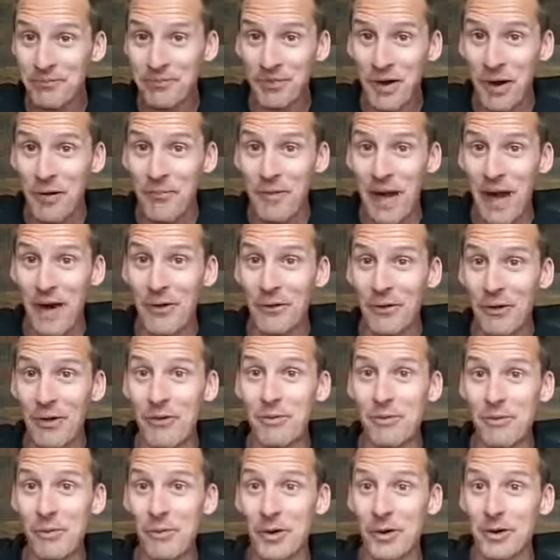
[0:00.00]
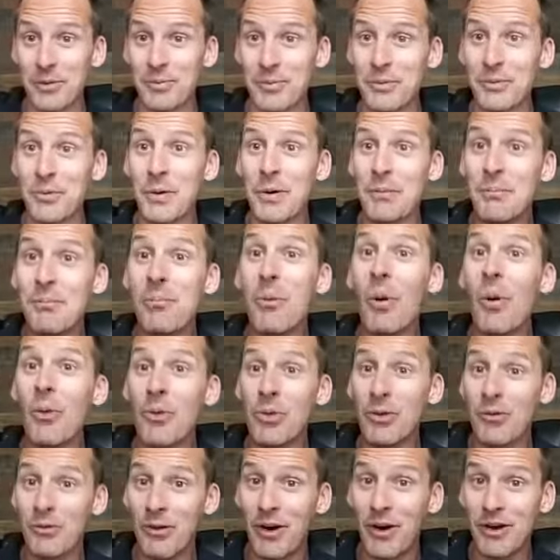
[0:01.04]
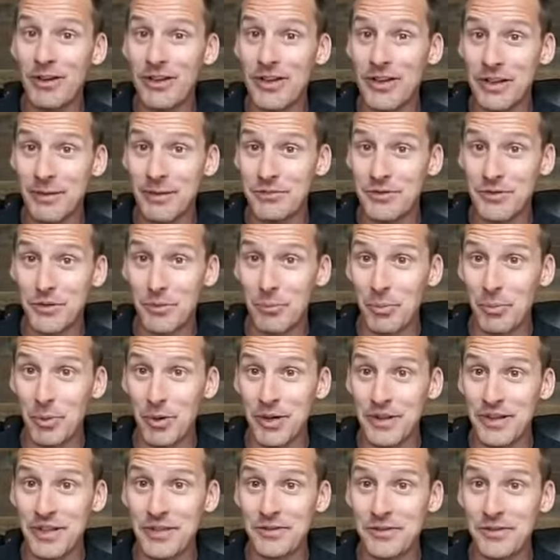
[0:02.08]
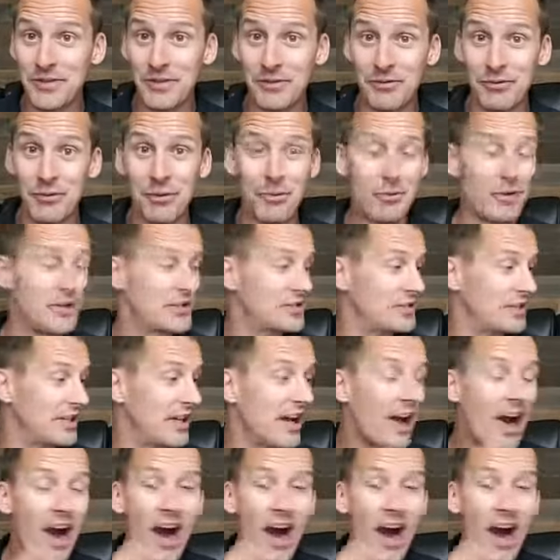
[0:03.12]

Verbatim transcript: amount of work between both of our teams to bring this to fruition.